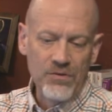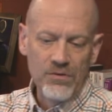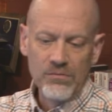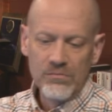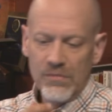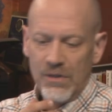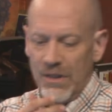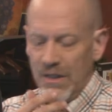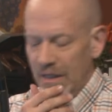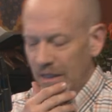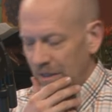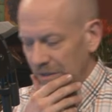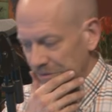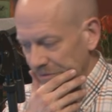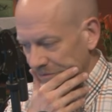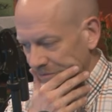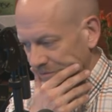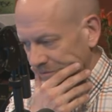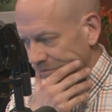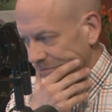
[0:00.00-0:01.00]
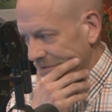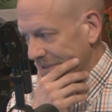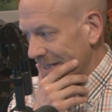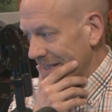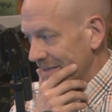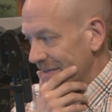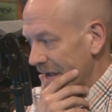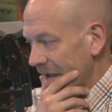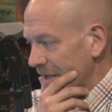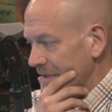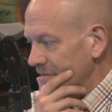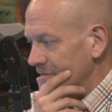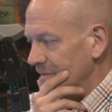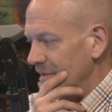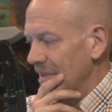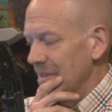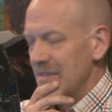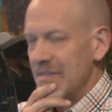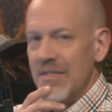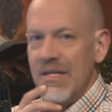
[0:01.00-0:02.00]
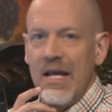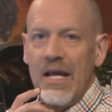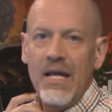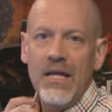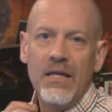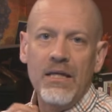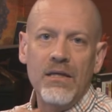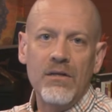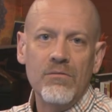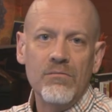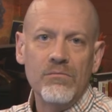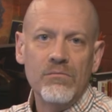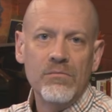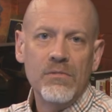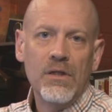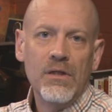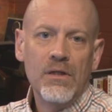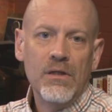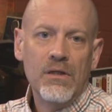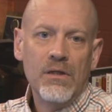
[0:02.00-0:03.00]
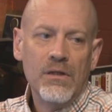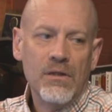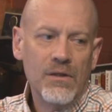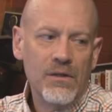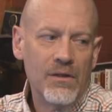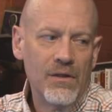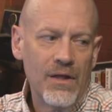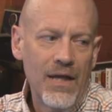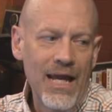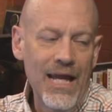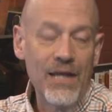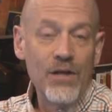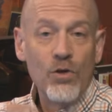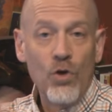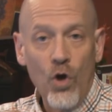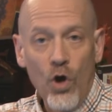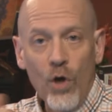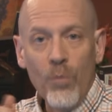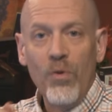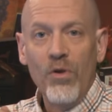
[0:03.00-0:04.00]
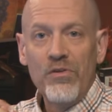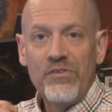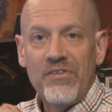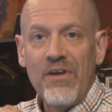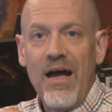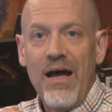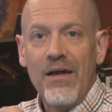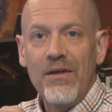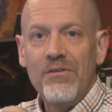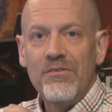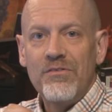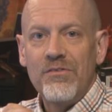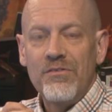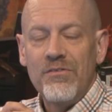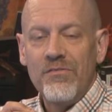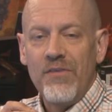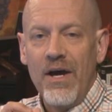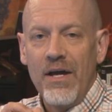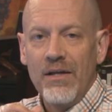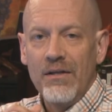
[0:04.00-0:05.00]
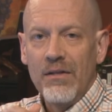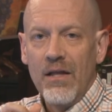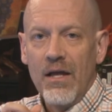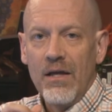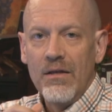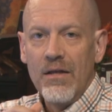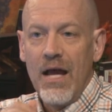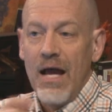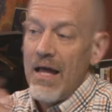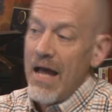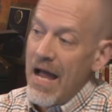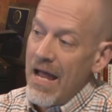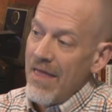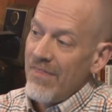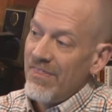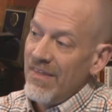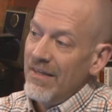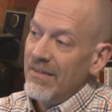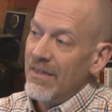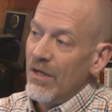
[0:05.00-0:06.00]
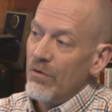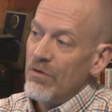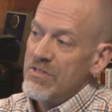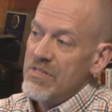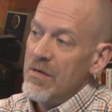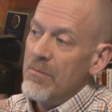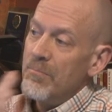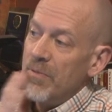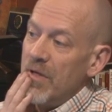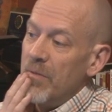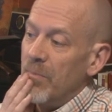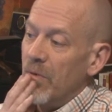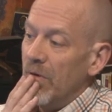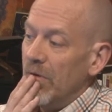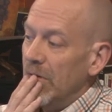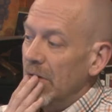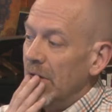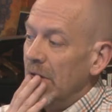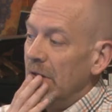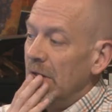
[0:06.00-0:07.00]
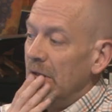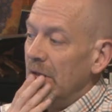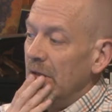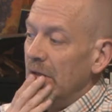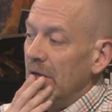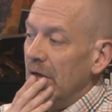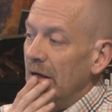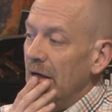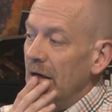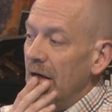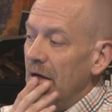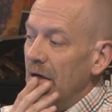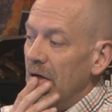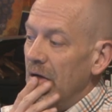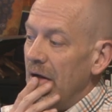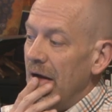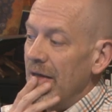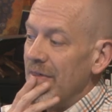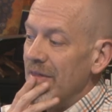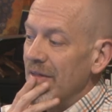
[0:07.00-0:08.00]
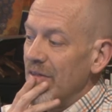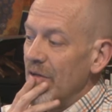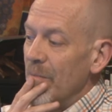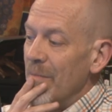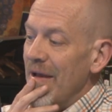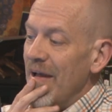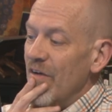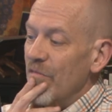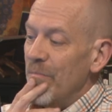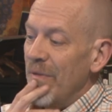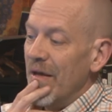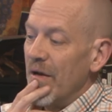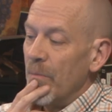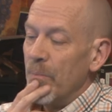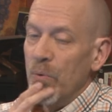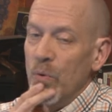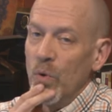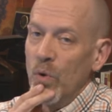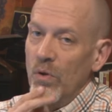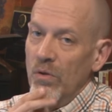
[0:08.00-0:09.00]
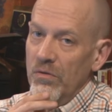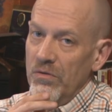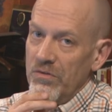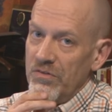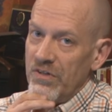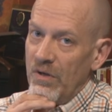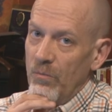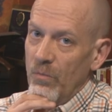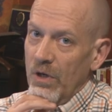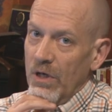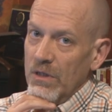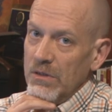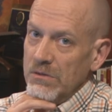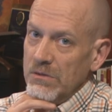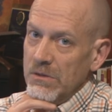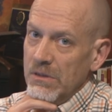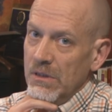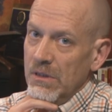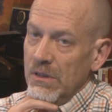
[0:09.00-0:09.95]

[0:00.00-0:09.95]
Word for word: to, uh, to get done uh, today in a normal size dividing line. I, I think there were some people, uh, I think there may have been a pool somewhere